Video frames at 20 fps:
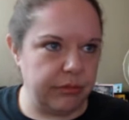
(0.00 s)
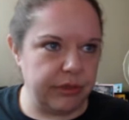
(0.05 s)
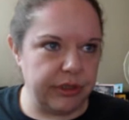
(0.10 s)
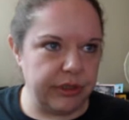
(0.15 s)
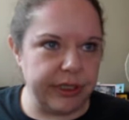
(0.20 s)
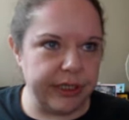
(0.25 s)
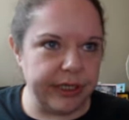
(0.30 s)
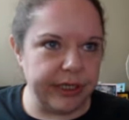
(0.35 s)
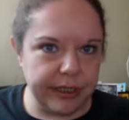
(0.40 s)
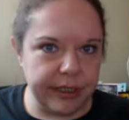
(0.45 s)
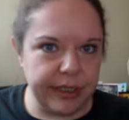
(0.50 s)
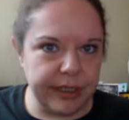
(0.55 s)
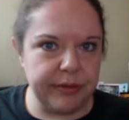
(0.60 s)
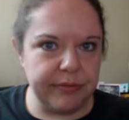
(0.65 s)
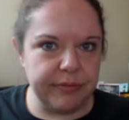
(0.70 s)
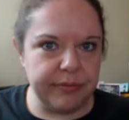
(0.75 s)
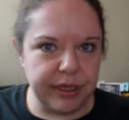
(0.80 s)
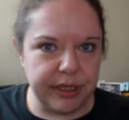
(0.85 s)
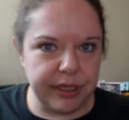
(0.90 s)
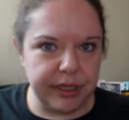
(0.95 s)
you didn't eat
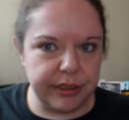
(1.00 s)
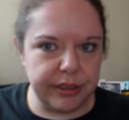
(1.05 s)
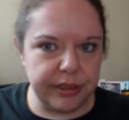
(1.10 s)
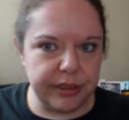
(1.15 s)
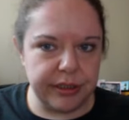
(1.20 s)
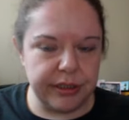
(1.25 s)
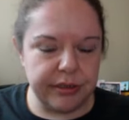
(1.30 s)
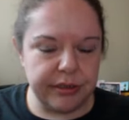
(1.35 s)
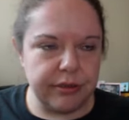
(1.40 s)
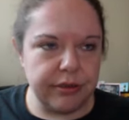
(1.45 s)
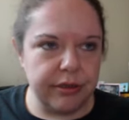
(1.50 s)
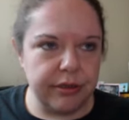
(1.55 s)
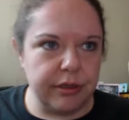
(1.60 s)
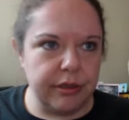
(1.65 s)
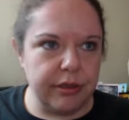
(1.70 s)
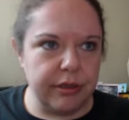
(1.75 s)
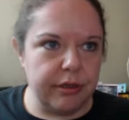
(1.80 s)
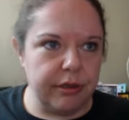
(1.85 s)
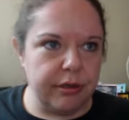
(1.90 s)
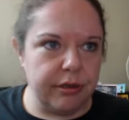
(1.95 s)
meat,
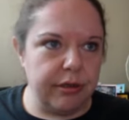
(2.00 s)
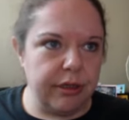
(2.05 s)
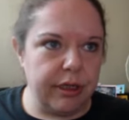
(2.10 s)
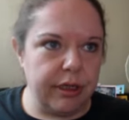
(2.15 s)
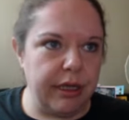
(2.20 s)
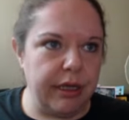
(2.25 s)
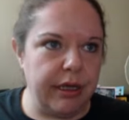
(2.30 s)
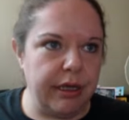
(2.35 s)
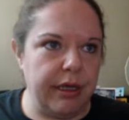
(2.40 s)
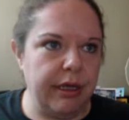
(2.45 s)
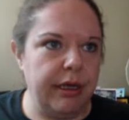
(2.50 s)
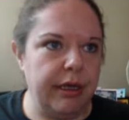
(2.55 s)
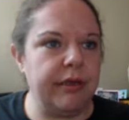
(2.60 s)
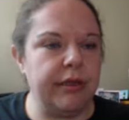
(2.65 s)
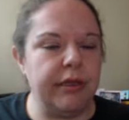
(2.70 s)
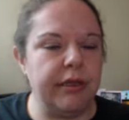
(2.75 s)
and